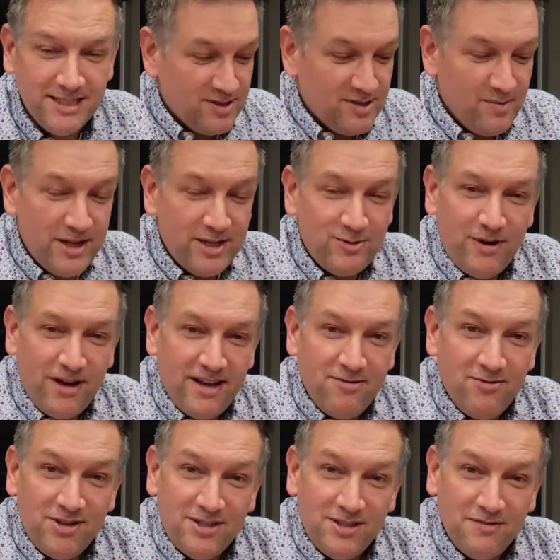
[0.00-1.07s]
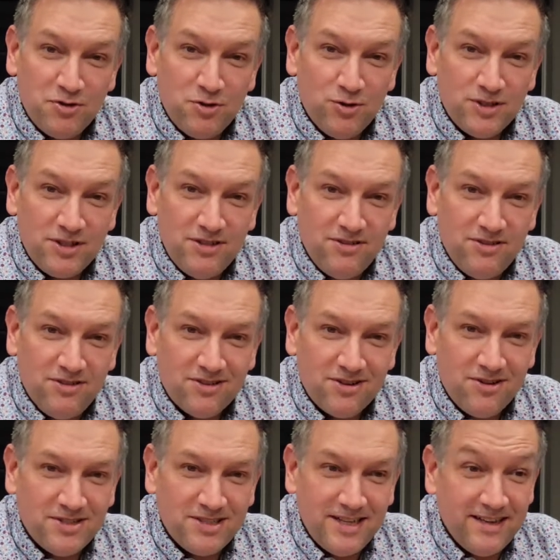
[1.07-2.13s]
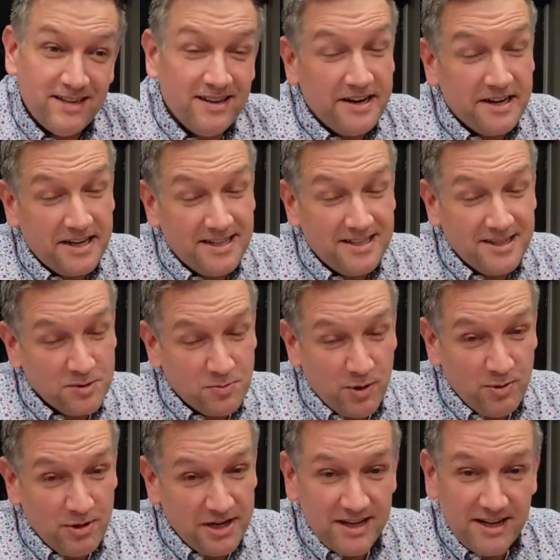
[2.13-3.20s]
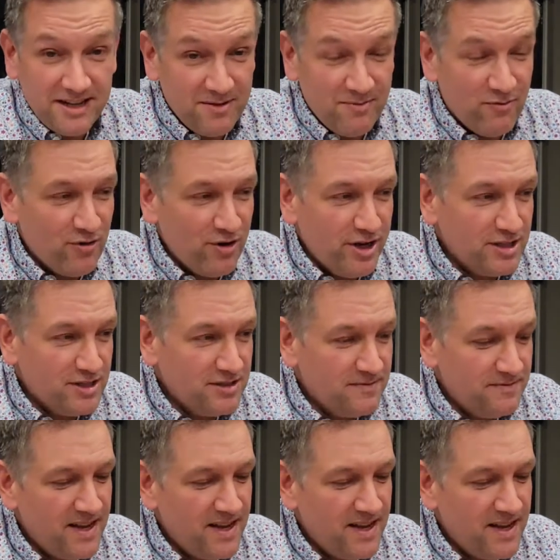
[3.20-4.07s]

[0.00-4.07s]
What's the best way once you've cooked your Koose? I guess it's probably to eat them fresh.